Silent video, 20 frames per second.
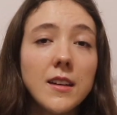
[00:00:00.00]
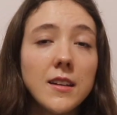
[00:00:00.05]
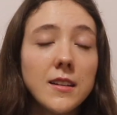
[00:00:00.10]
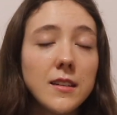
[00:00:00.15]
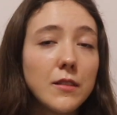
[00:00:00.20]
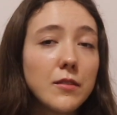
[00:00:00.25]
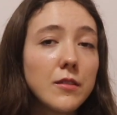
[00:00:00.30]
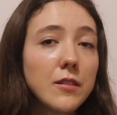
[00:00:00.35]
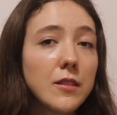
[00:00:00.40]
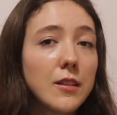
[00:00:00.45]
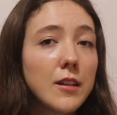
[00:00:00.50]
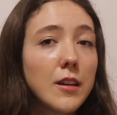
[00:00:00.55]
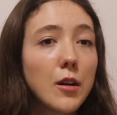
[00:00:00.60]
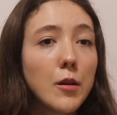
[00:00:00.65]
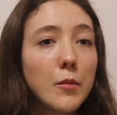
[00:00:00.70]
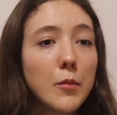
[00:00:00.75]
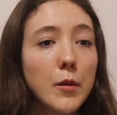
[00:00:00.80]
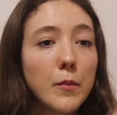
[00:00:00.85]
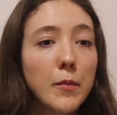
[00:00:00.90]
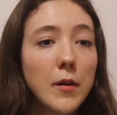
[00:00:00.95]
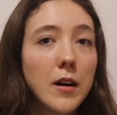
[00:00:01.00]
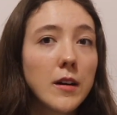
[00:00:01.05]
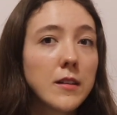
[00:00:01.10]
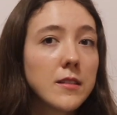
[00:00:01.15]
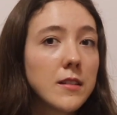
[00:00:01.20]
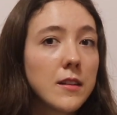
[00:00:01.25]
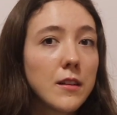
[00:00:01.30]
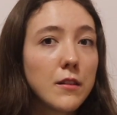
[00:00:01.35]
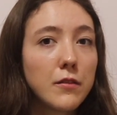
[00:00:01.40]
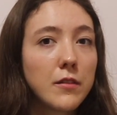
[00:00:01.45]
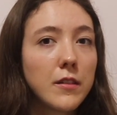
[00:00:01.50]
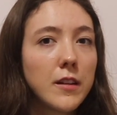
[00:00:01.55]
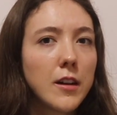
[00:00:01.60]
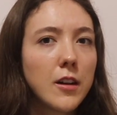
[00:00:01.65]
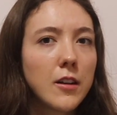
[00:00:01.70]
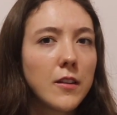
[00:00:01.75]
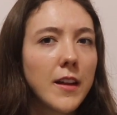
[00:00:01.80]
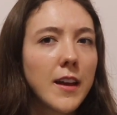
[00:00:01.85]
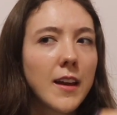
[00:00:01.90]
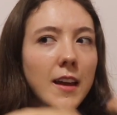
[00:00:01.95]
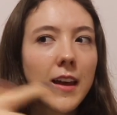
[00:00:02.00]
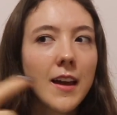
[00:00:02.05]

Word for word: differently or more positively or like